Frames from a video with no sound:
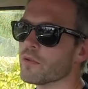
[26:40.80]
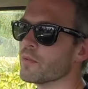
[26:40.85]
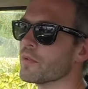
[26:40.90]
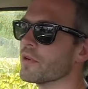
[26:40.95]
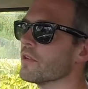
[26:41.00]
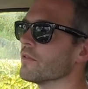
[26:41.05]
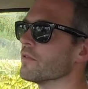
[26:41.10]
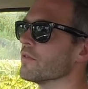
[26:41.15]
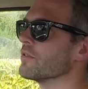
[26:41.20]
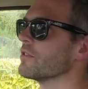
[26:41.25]

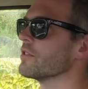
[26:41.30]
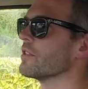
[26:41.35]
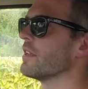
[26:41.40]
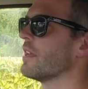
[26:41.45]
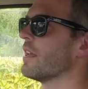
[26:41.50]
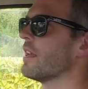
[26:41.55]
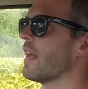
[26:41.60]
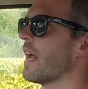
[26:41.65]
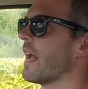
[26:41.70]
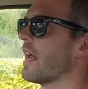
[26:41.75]
wheels
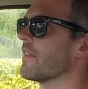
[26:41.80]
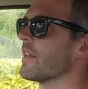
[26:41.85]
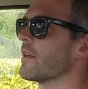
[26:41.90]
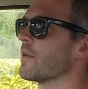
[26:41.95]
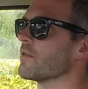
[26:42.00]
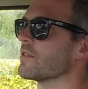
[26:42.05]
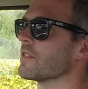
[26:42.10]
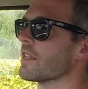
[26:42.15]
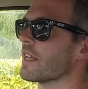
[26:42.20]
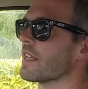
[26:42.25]
and there
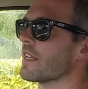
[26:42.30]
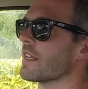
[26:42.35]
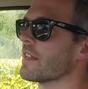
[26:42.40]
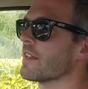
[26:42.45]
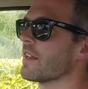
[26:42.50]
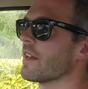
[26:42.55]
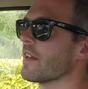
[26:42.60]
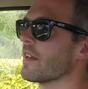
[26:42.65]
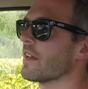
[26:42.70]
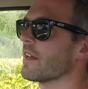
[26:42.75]
was a
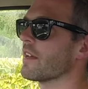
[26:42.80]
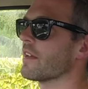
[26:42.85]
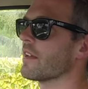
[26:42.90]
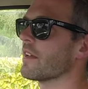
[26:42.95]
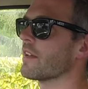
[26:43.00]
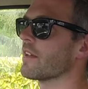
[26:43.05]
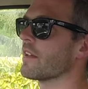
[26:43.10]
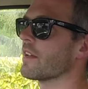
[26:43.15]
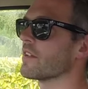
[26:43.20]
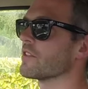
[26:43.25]
uh,
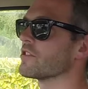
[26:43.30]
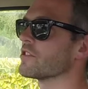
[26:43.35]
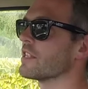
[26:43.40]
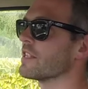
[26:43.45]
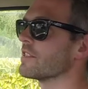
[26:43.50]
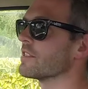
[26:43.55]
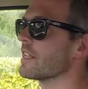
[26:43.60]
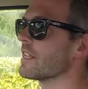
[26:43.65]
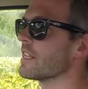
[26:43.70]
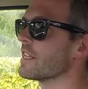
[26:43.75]
a
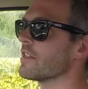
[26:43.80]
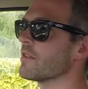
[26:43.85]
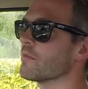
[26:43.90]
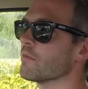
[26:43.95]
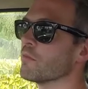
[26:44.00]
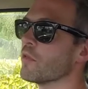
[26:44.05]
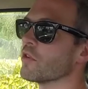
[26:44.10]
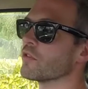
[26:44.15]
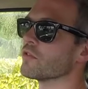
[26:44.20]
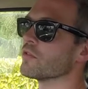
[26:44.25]
GT
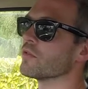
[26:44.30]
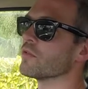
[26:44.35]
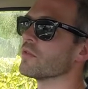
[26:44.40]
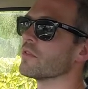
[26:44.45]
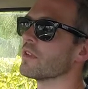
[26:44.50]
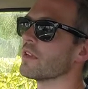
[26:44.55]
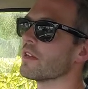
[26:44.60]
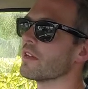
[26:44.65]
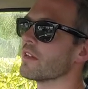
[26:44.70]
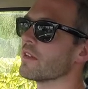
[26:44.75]
model
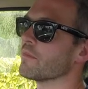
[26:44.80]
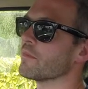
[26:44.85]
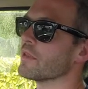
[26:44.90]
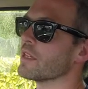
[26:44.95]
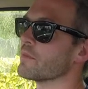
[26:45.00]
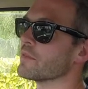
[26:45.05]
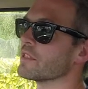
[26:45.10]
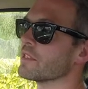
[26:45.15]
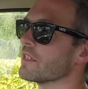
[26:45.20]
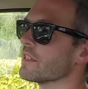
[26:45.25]
um,
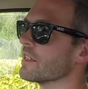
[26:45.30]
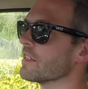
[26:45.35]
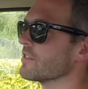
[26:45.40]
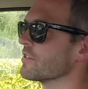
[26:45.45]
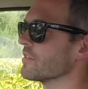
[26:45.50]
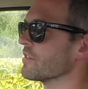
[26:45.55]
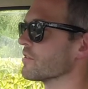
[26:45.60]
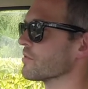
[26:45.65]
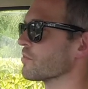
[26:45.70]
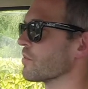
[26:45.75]
limited
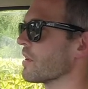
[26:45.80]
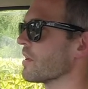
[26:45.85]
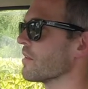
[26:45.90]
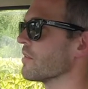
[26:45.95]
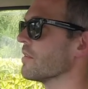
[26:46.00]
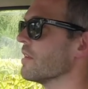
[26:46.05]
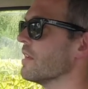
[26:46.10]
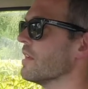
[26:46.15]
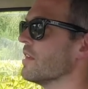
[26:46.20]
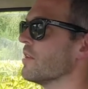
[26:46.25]
edition as
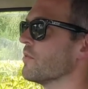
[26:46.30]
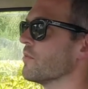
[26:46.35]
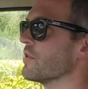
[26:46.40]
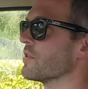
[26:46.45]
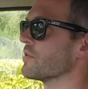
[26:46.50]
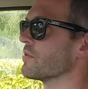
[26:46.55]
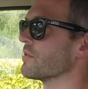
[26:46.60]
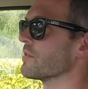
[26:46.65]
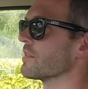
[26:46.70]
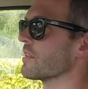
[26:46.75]
well,
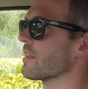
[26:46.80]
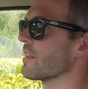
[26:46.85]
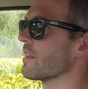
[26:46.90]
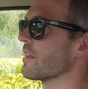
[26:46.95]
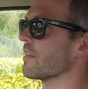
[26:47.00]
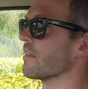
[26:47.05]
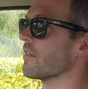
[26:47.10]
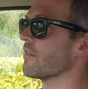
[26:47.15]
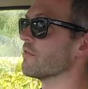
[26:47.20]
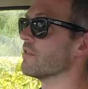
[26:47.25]
which was
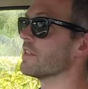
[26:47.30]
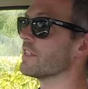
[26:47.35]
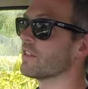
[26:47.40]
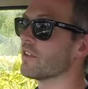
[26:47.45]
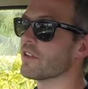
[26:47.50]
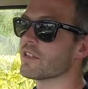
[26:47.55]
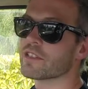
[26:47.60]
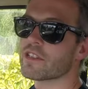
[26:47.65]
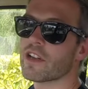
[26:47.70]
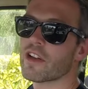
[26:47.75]
a really
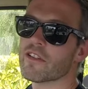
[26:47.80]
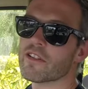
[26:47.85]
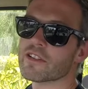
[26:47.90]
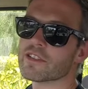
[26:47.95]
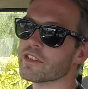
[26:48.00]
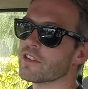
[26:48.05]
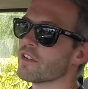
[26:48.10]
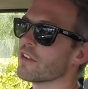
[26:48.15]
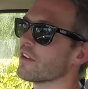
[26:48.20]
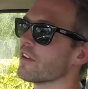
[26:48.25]
nice car
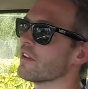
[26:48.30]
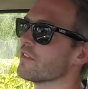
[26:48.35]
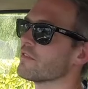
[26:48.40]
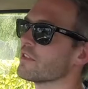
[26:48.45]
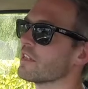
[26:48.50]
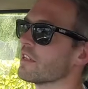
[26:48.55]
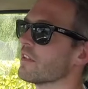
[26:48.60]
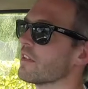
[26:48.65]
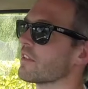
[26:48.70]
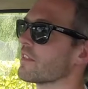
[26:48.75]
actually. I, I
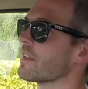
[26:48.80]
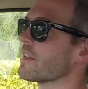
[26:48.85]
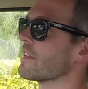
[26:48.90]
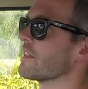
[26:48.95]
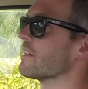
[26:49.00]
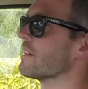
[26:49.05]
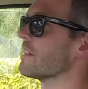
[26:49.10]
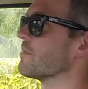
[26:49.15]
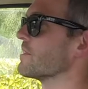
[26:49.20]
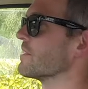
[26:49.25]
really like
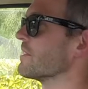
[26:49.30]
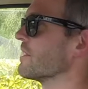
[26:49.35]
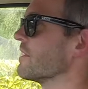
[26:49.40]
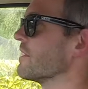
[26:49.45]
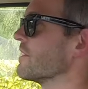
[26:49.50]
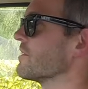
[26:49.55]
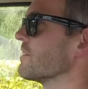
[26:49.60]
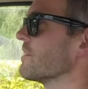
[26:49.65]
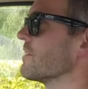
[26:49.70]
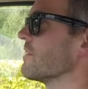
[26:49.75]
the limited
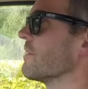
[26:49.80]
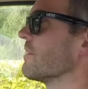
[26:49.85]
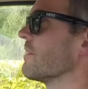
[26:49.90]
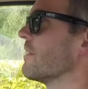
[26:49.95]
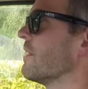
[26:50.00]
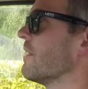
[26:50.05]
edition